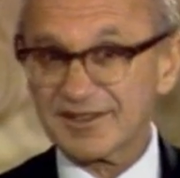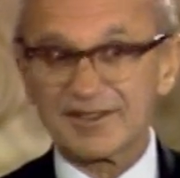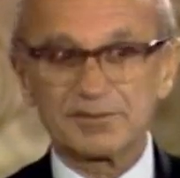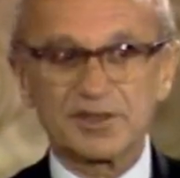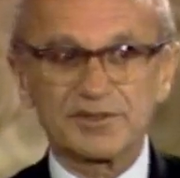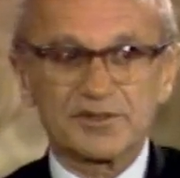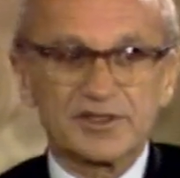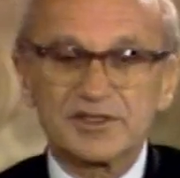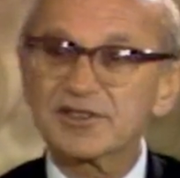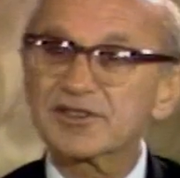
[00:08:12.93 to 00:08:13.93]
But of
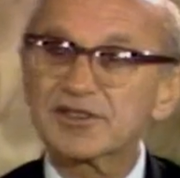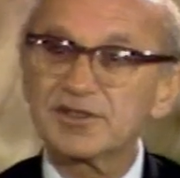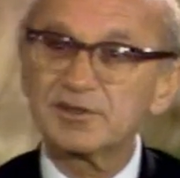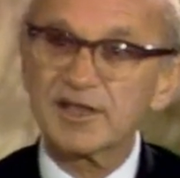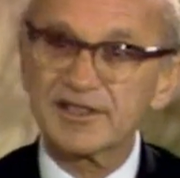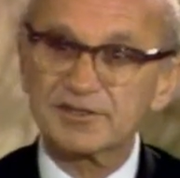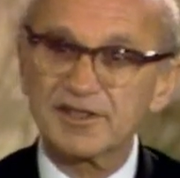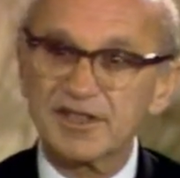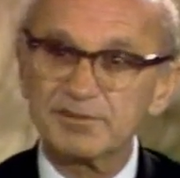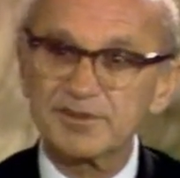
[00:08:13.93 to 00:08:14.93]
course, it's a two way
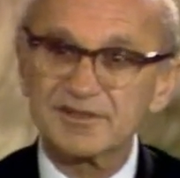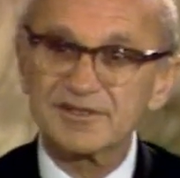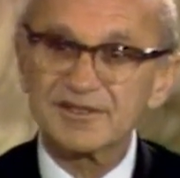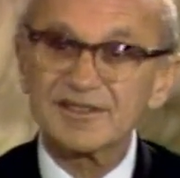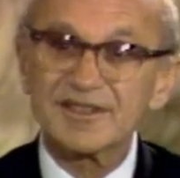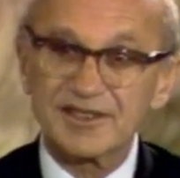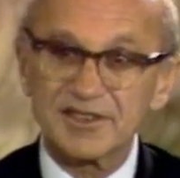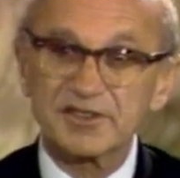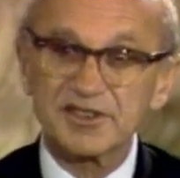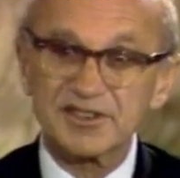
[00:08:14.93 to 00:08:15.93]
trip, and
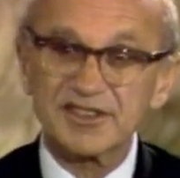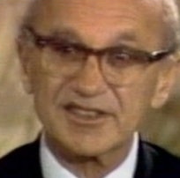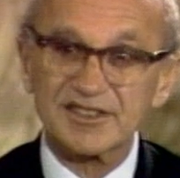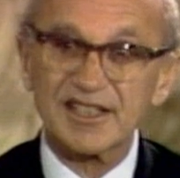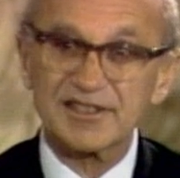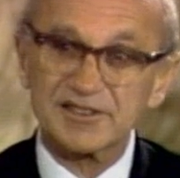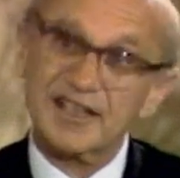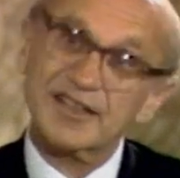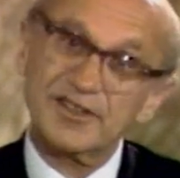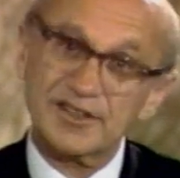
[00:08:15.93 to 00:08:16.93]
there is a discount
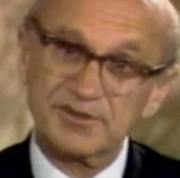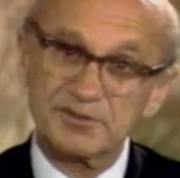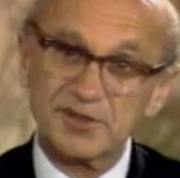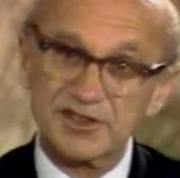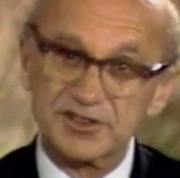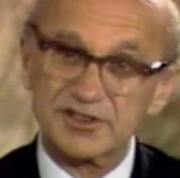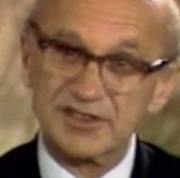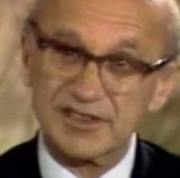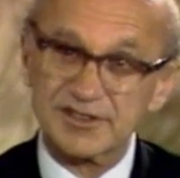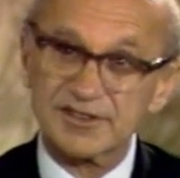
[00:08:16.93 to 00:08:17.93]
taken off in
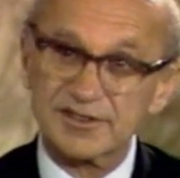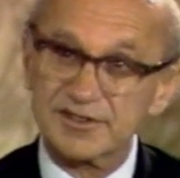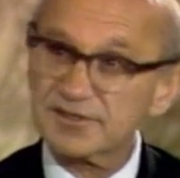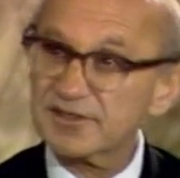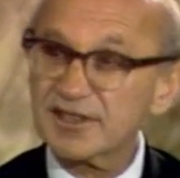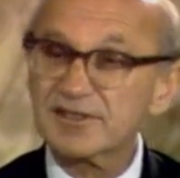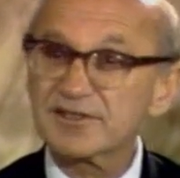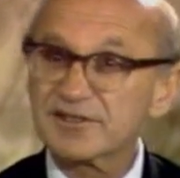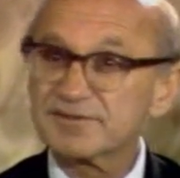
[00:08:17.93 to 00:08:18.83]
Washington as it turns around.